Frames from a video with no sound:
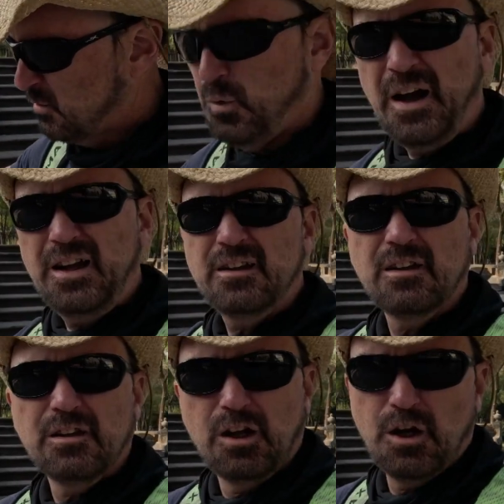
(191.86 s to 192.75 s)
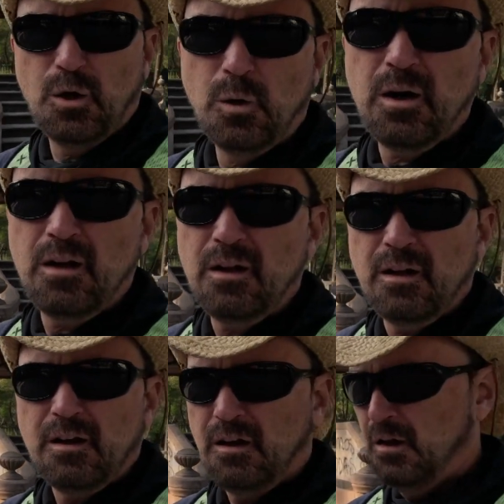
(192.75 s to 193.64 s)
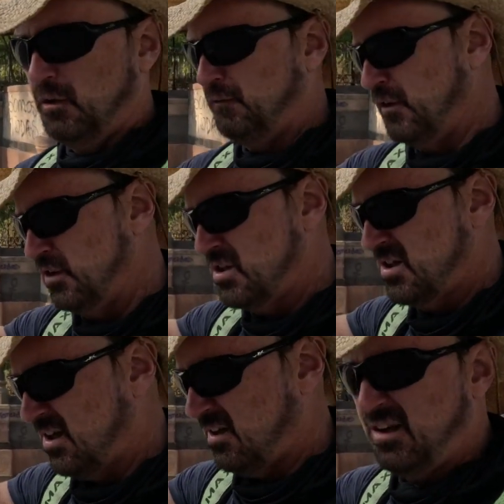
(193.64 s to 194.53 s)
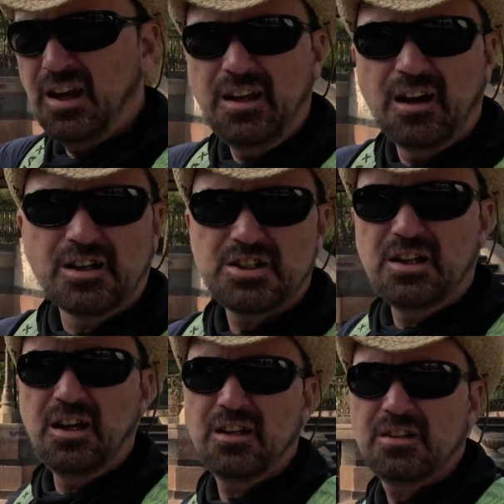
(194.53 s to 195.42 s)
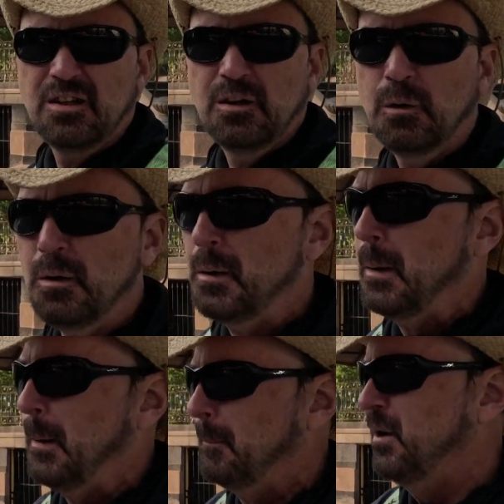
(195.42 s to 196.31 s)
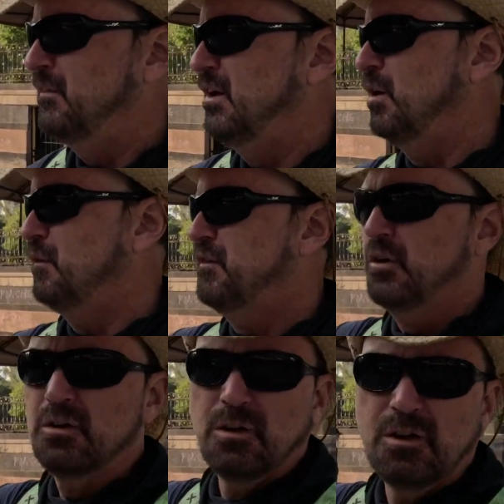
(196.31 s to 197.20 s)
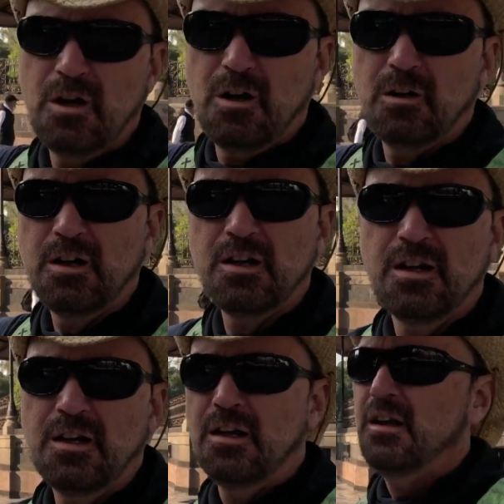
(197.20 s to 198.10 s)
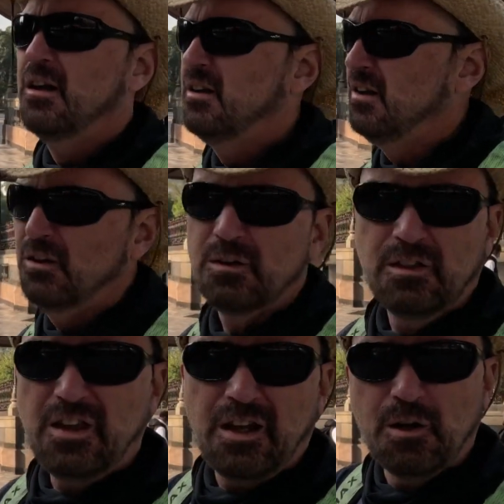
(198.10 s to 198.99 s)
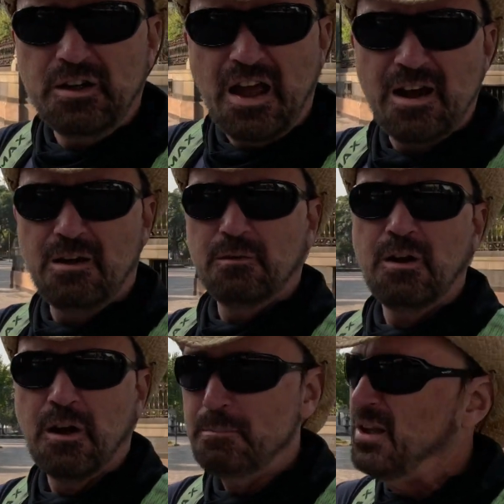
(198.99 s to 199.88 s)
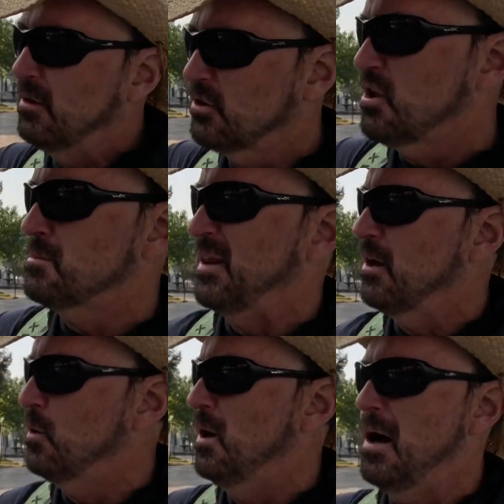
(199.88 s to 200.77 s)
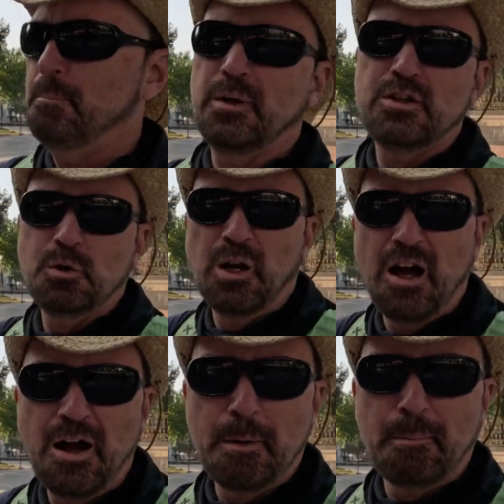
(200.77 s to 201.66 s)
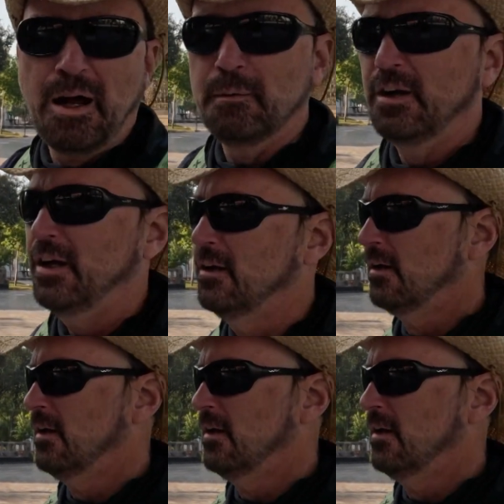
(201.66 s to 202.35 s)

quite low on the first kiosk you get to. But if you go further along, they go down, they go up because you want a higher buy rate.